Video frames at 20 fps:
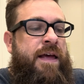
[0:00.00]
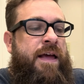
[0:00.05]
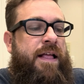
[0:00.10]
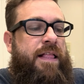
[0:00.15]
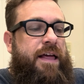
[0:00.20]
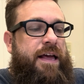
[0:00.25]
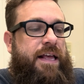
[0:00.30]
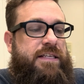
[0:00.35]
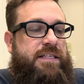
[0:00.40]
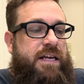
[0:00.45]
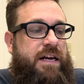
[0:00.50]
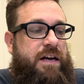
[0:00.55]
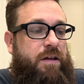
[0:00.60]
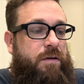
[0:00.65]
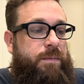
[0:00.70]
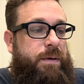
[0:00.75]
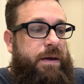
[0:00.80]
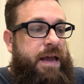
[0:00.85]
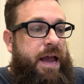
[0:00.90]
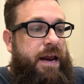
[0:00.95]
Like I said,
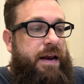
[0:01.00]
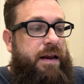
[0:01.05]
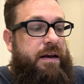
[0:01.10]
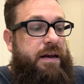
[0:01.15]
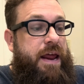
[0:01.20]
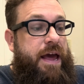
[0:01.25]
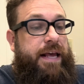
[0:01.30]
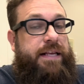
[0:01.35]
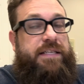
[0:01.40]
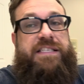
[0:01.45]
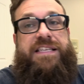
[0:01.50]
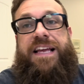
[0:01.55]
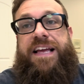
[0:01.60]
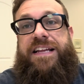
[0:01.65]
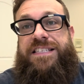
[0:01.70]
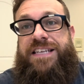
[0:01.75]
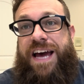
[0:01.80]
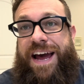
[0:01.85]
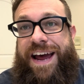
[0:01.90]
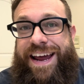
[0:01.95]
it'll be kind of nice to
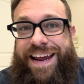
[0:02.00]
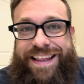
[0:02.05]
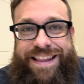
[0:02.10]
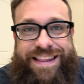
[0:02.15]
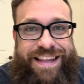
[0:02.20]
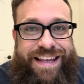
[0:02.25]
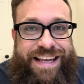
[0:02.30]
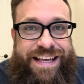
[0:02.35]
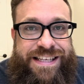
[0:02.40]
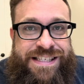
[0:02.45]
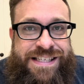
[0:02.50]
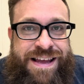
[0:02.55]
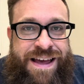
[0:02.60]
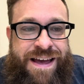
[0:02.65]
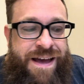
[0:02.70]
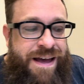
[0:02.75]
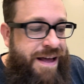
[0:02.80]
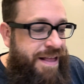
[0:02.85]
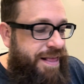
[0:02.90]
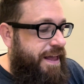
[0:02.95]
tie these
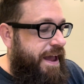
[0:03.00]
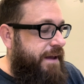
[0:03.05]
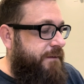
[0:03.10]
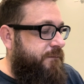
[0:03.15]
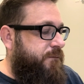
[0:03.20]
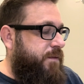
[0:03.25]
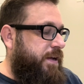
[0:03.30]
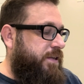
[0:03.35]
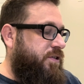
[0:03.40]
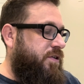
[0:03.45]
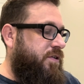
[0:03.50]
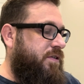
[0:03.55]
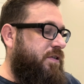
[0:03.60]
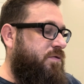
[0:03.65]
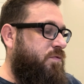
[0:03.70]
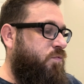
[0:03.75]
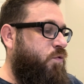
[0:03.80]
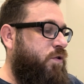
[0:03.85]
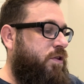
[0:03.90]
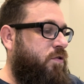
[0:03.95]
light
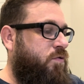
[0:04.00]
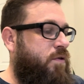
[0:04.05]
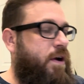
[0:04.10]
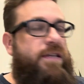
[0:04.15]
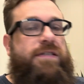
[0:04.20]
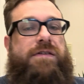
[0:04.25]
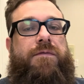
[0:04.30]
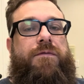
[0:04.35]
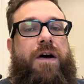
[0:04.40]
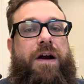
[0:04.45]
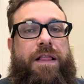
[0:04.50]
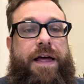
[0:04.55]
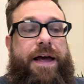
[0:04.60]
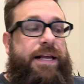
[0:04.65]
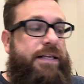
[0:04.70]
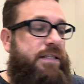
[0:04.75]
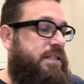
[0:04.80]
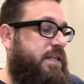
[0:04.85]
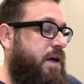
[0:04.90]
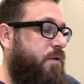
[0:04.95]
fixtures with the rest of our
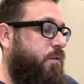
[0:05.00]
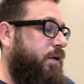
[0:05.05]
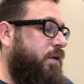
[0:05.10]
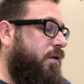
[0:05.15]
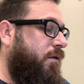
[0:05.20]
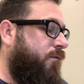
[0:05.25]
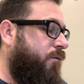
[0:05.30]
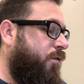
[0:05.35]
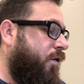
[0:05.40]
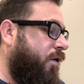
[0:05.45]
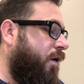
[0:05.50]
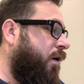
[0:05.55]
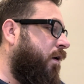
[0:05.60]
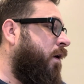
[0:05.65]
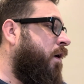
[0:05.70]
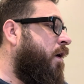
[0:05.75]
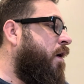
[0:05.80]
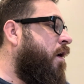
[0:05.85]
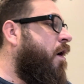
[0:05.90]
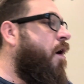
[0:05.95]
lights that we do for
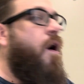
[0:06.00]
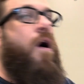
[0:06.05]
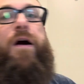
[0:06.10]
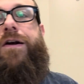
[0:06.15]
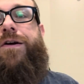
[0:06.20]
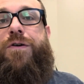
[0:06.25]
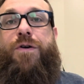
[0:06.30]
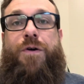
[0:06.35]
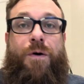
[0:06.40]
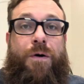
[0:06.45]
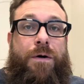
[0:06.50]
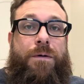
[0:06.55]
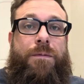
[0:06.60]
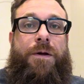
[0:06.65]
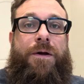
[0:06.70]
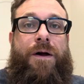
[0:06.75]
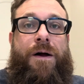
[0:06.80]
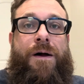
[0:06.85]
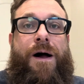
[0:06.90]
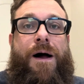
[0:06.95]
our
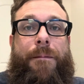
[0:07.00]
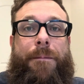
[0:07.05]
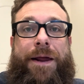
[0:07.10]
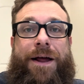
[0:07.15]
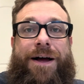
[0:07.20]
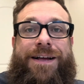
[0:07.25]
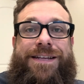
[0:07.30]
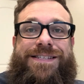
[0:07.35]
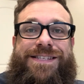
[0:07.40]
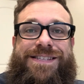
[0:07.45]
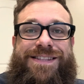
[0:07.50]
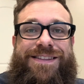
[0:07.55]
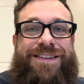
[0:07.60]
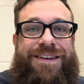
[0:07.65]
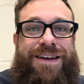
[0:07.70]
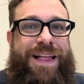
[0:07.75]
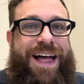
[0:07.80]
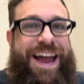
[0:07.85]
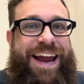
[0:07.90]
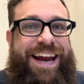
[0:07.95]
normal ambiance
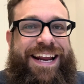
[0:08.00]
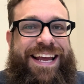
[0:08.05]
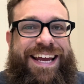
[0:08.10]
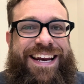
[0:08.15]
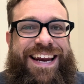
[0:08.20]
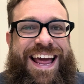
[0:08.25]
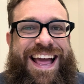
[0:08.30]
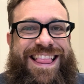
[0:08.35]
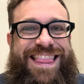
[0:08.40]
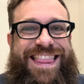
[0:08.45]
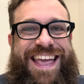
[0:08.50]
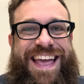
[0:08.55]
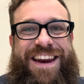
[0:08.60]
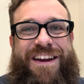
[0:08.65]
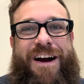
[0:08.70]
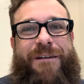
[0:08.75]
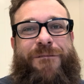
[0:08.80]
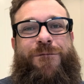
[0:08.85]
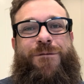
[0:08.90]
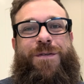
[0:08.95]
lighting and then
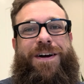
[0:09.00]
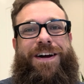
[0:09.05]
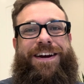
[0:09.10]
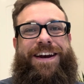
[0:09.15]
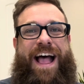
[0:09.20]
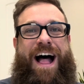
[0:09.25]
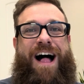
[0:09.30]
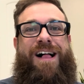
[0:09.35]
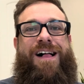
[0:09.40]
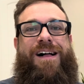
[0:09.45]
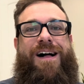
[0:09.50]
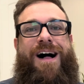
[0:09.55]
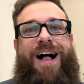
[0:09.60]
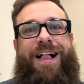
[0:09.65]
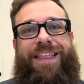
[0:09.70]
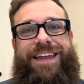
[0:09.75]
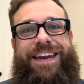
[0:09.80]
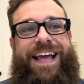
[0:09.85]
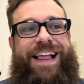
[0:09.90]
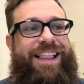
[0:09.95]
our fun
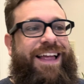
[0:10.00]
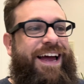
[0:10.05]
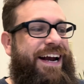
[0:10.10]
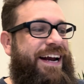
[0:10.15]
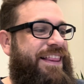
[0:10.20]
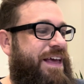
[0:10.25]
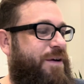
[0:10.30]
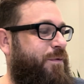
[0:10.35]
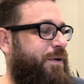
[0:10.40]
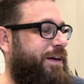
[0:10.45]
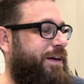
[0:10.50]
holiday lighting that we